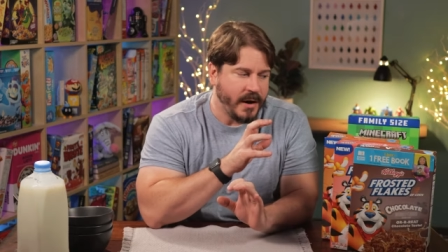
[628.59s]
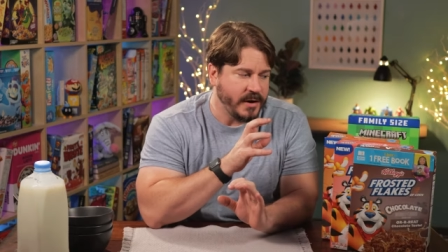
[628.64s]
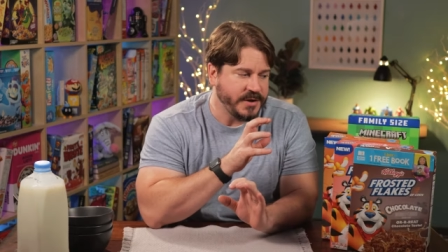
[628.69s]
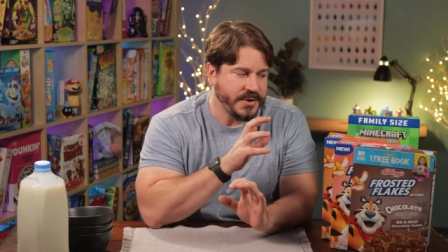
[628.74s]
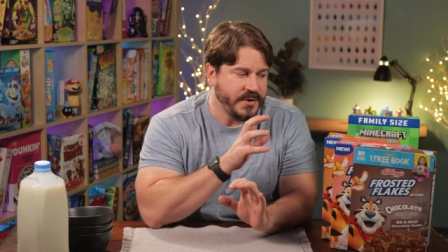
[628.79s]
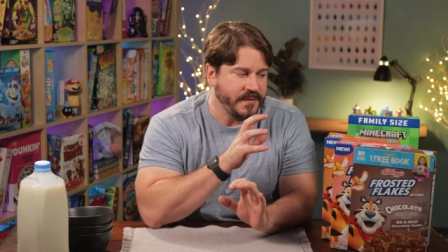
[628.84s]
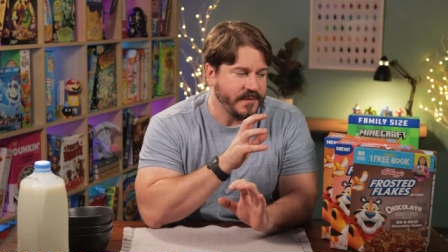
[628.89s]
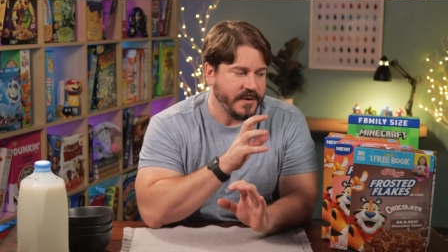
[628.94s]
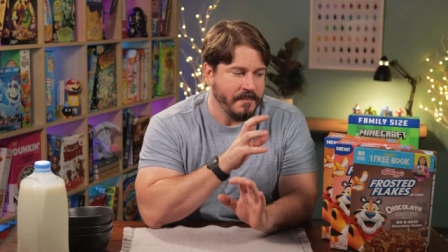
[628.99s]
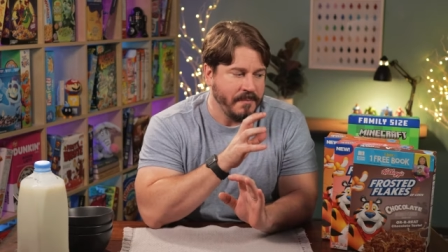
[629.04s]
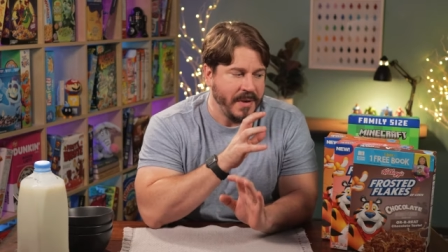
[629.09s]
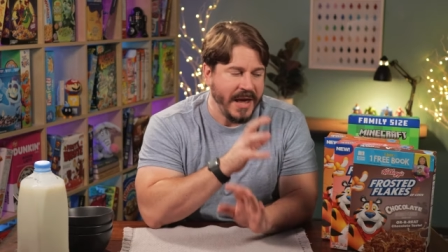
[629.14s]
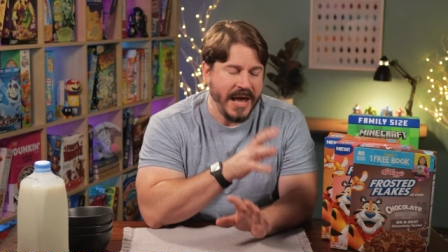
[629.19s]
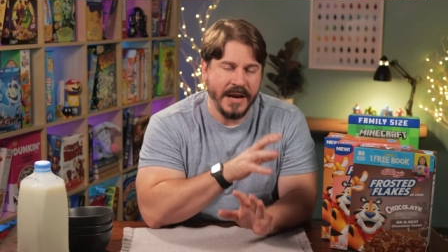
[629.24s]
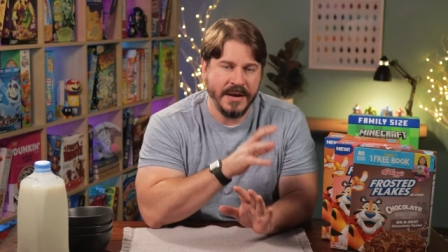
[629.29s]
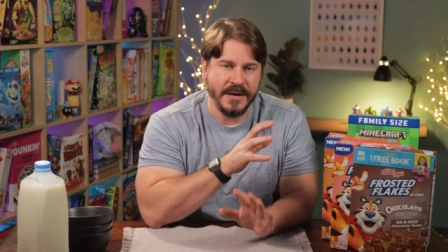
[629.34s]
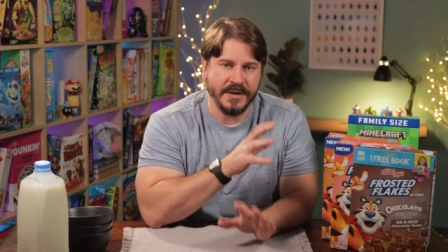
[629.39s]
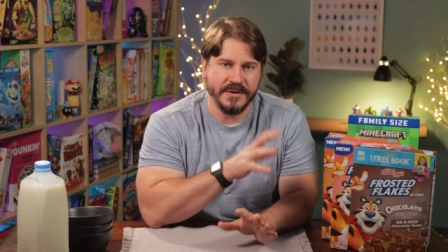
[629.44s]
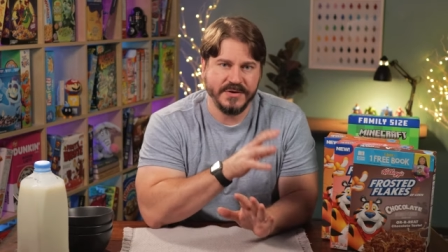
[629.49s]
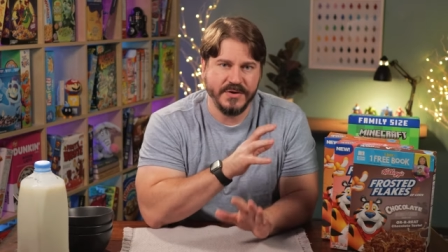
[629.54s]
are sort of
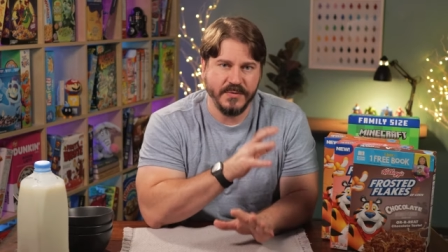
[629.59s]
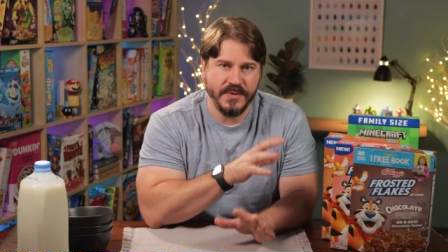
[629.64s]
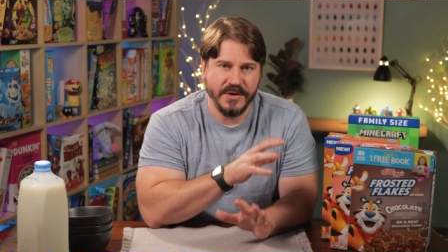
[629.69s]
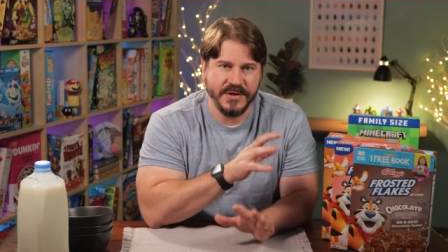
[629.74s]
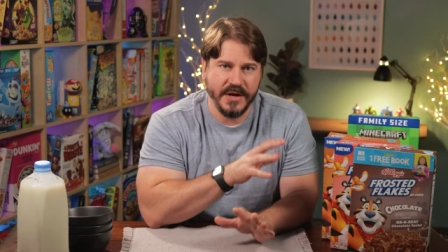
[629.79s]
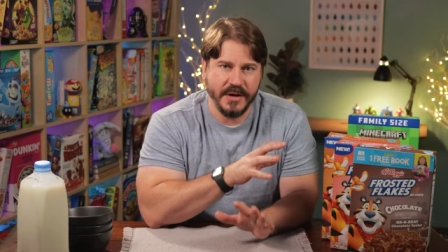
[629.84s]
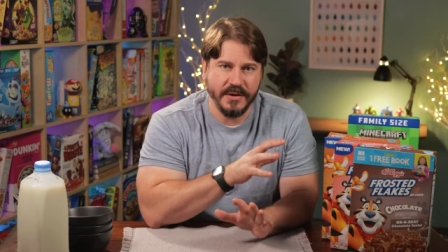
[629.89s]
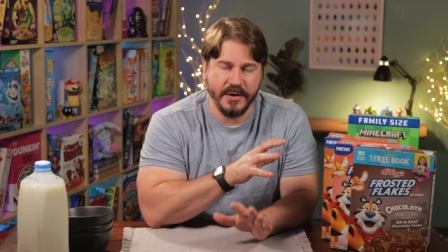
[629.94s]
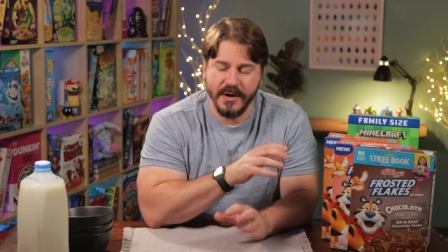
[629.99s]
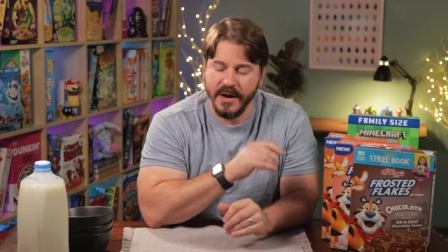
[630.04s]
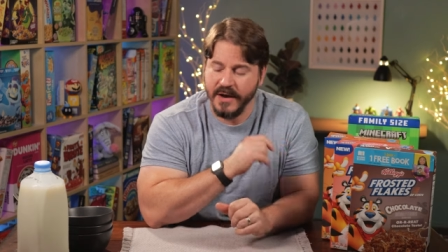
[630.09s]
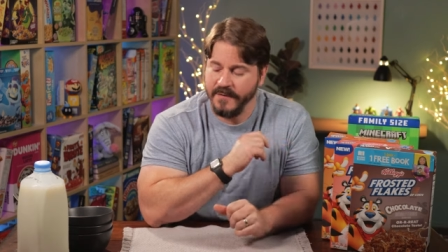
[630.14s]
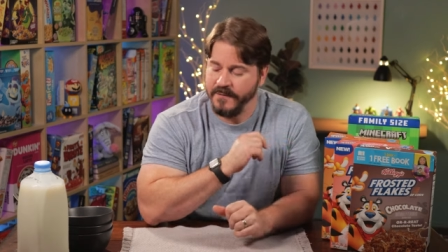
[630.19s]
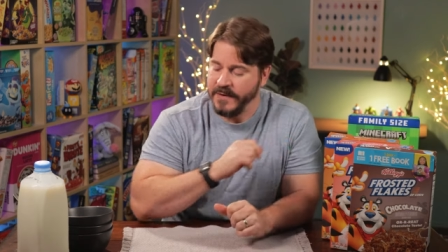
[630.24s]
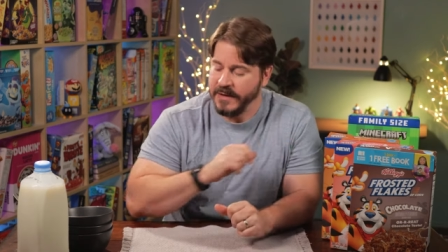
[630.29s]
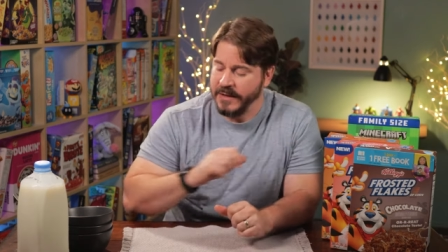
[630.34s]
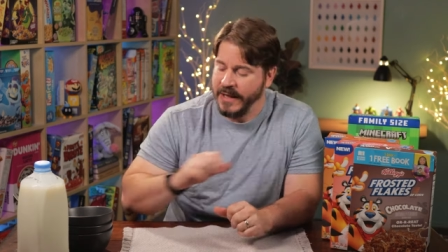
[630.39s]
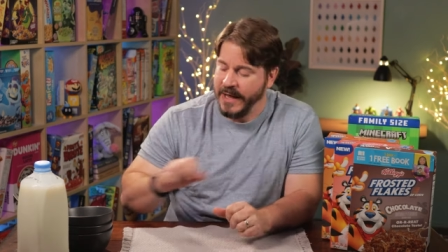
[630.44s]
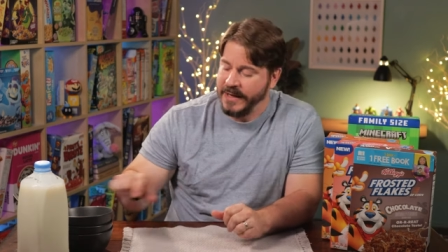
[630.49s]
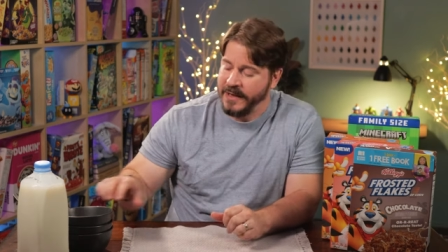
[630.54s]
companions to each other, I
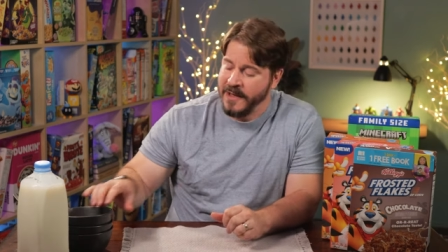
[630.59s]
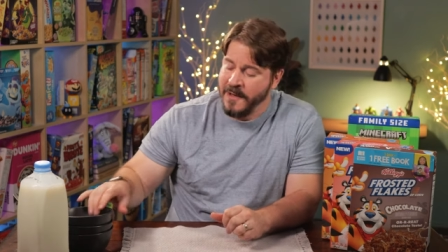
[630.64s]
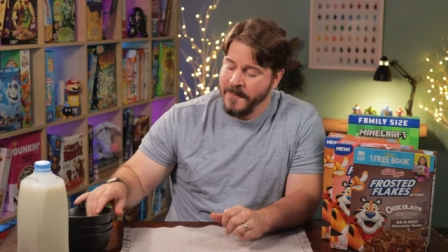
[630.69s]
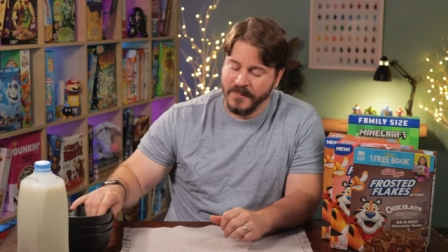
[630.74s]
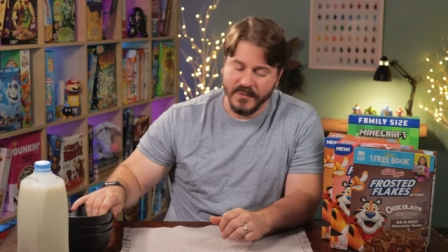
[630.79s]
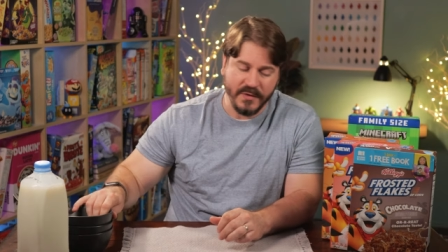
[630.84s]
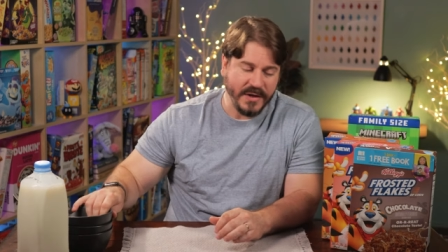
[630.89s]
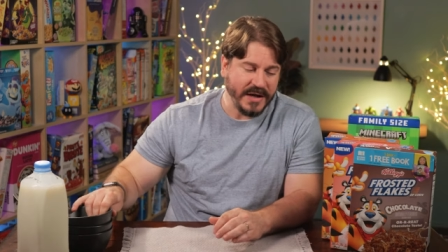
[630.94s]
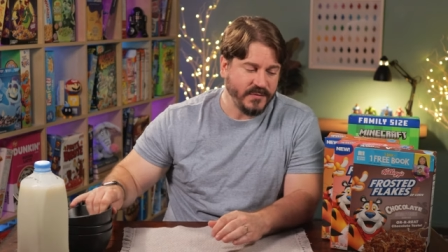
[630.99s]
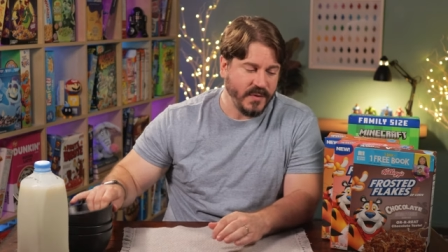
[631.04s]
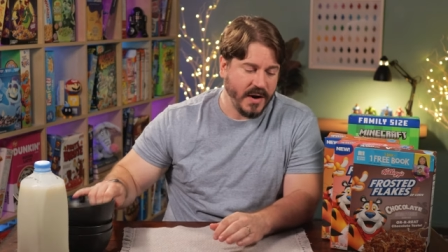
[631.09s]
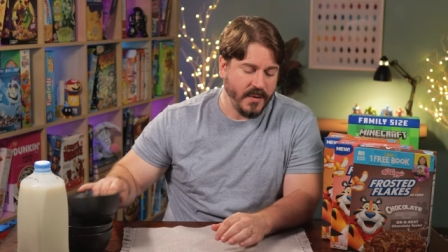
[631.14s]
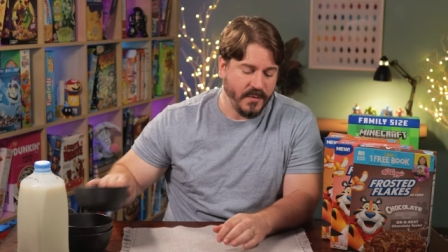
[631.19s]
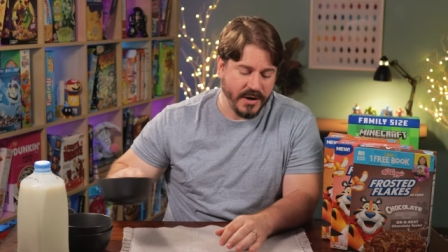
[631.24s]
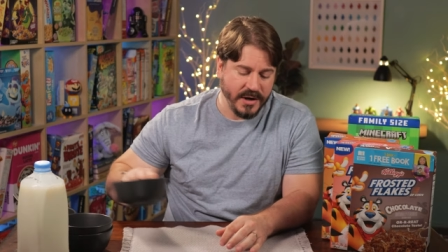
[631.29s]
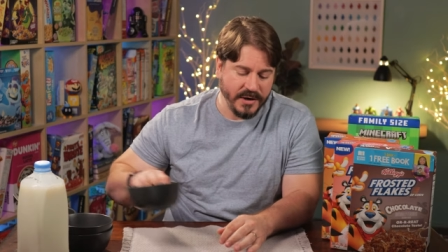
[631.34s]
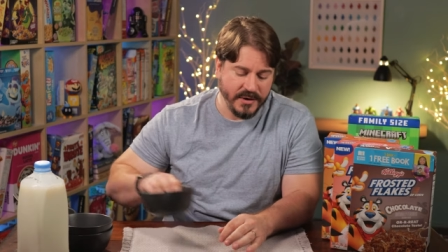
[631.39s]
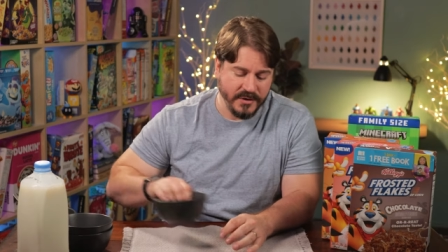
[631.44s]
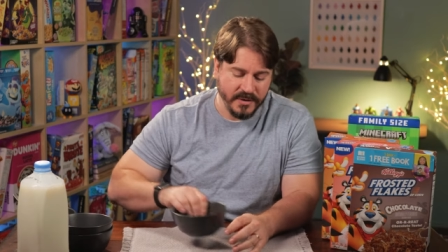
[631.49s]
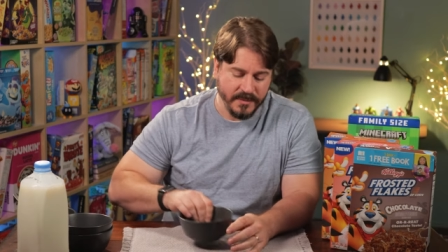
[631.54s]
feel like. So that's why we're
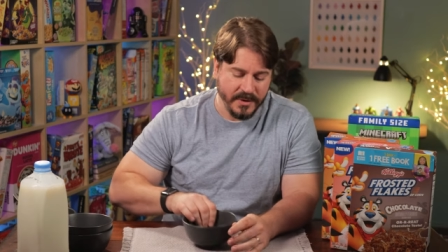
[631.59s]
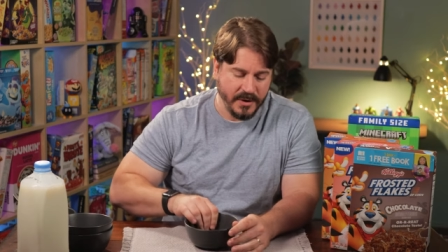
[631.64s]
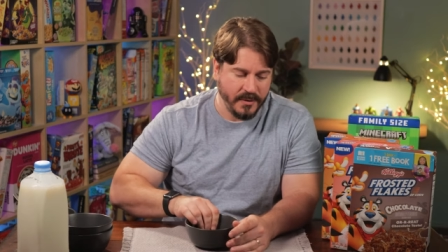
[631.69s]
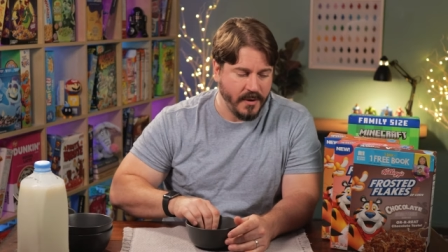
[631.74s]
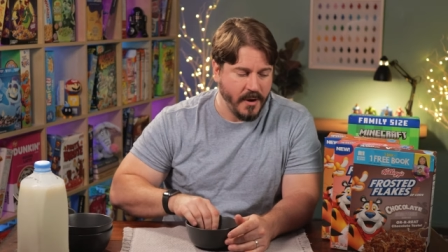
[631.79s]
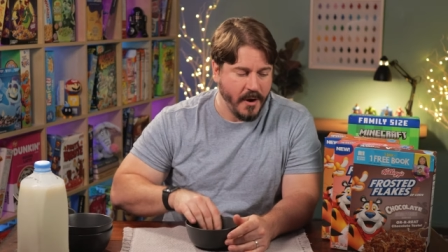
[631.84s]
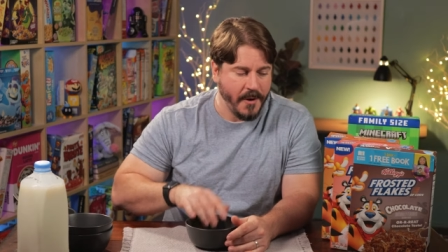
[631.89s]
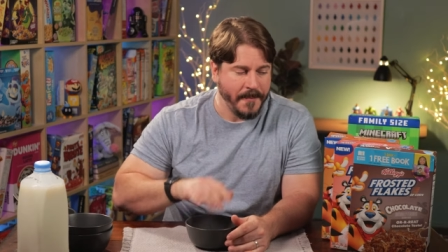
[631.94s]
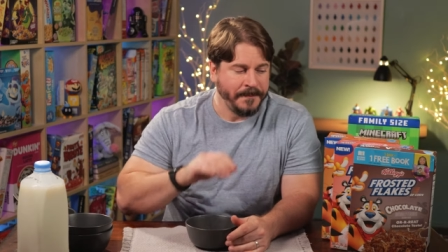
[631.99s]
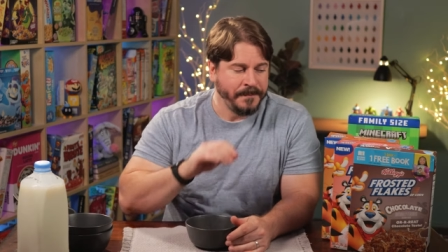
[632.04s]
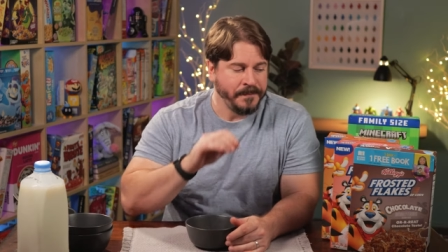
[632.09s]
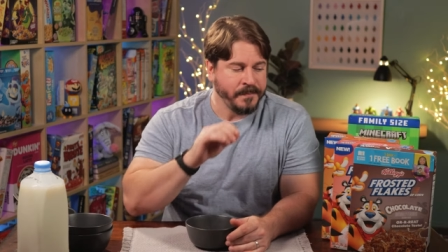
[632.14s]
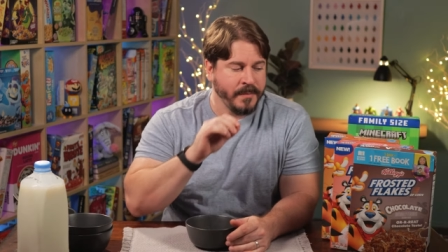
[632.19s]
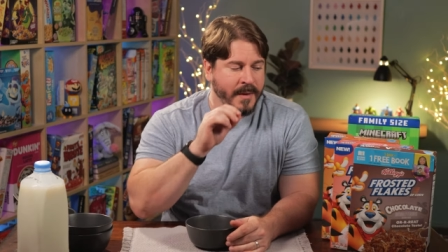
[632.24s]
going to do them in a row.